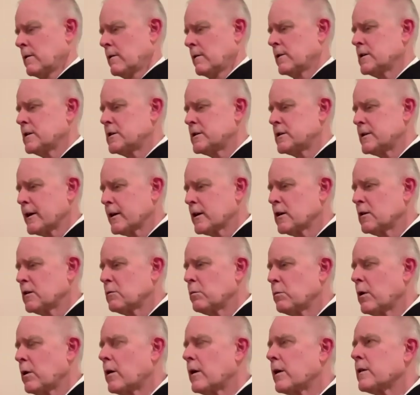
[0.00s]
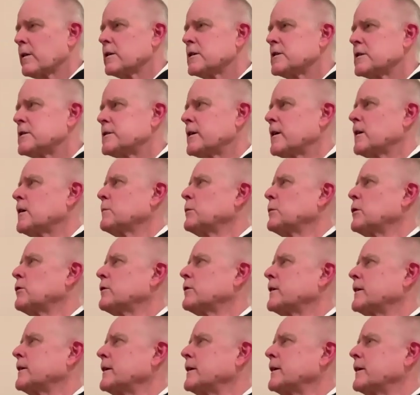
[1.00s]
The second part of the
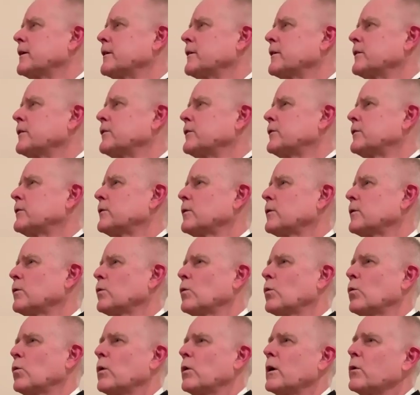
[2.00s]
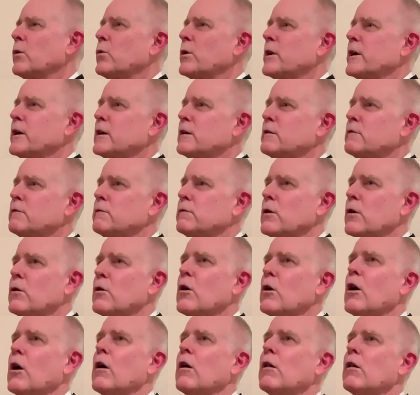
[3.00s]
ceremony is where we
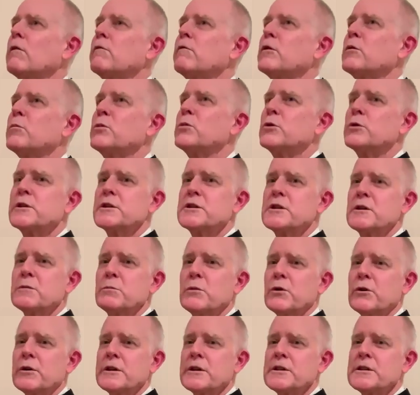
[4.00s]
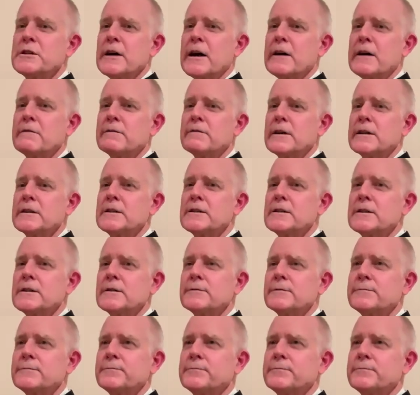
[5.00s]
invoke all of the Buddhas and Bodhisattvas.